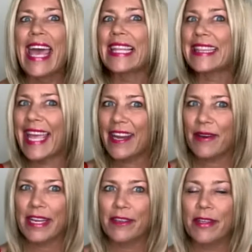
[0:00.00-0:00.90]

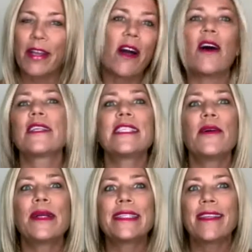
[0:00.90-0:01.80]
Layering your look also
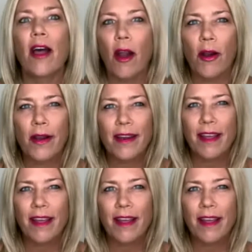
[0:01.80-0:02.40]
is the art